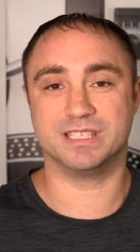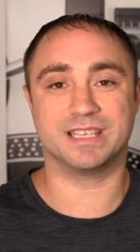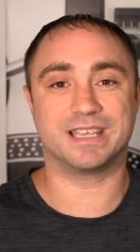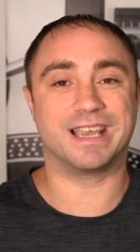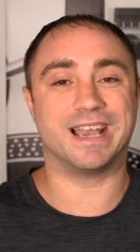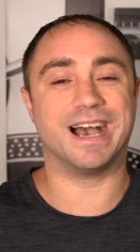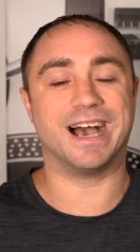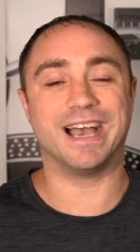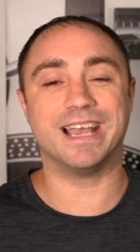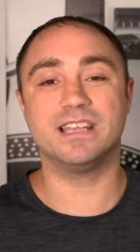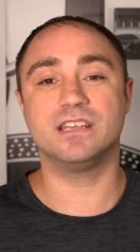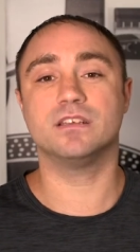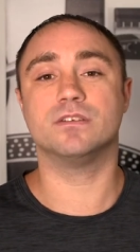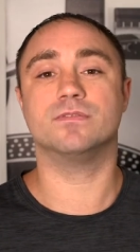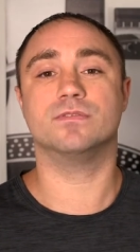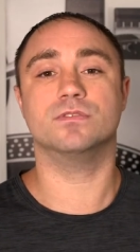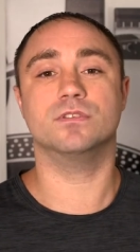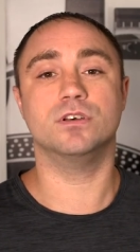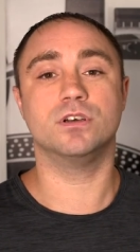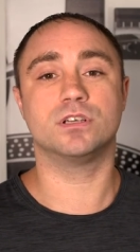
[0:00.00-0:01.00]
It kind
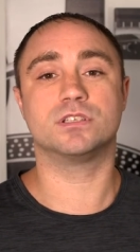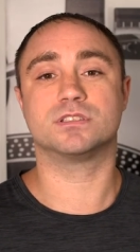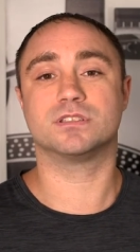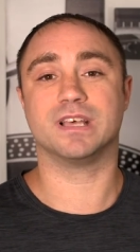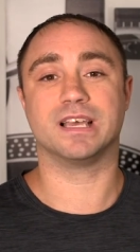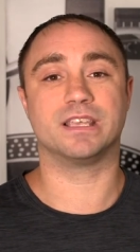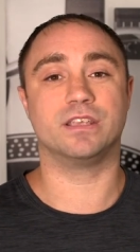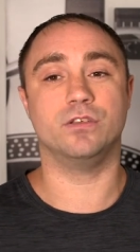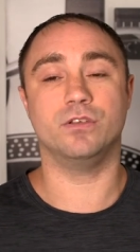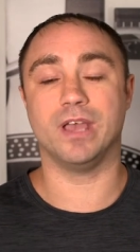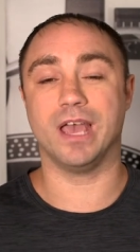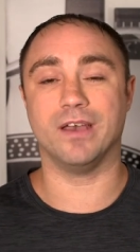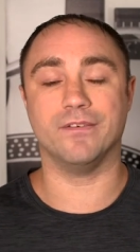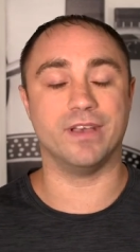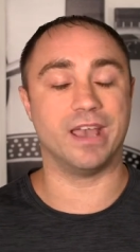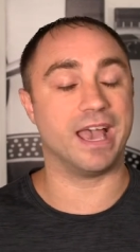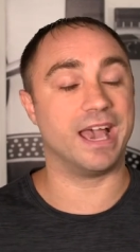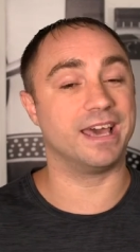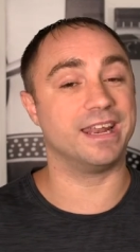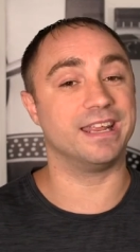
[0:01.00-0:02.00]
of looks like you
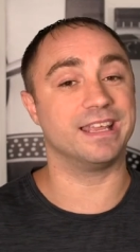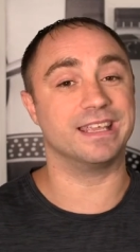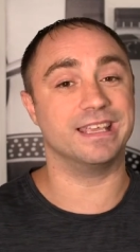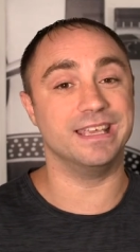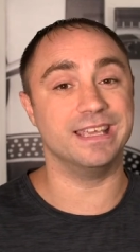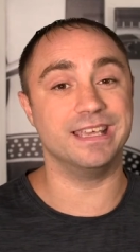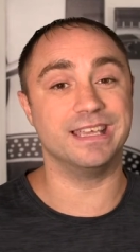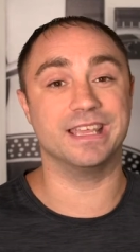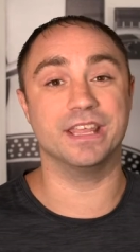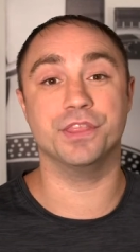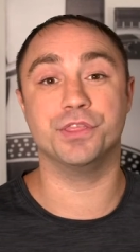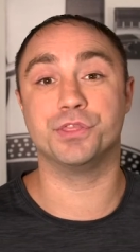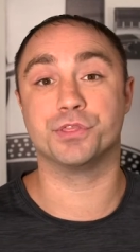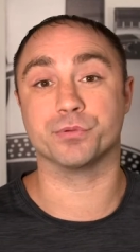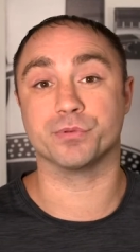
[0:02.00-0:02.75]
haven't had a gig in